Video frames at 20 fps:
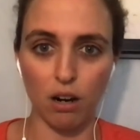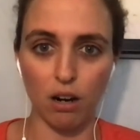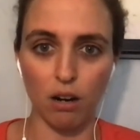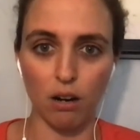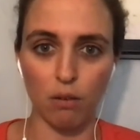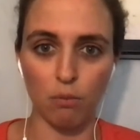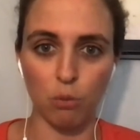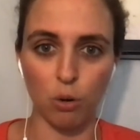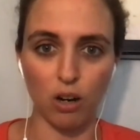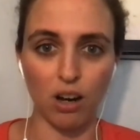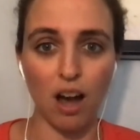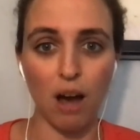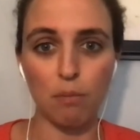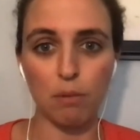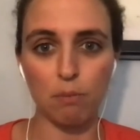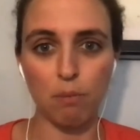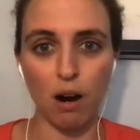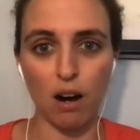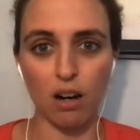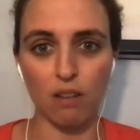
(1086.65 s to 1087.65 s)
a more
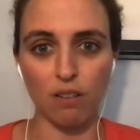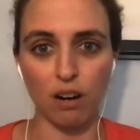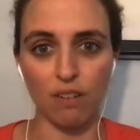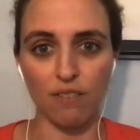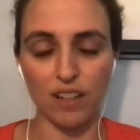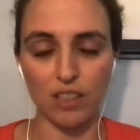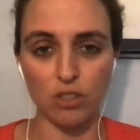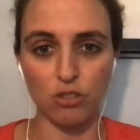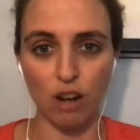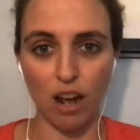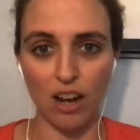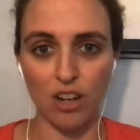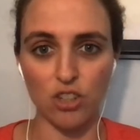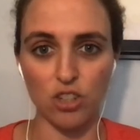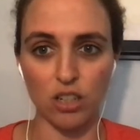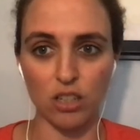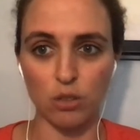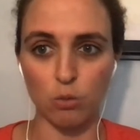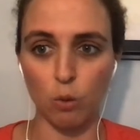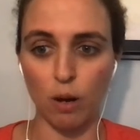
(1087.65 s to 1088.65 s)
common part of our event
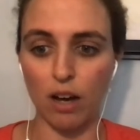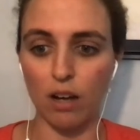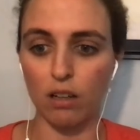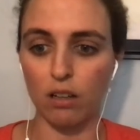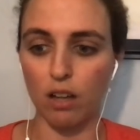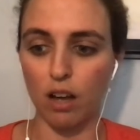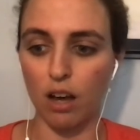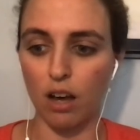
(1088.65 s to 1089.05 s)
strategy as well.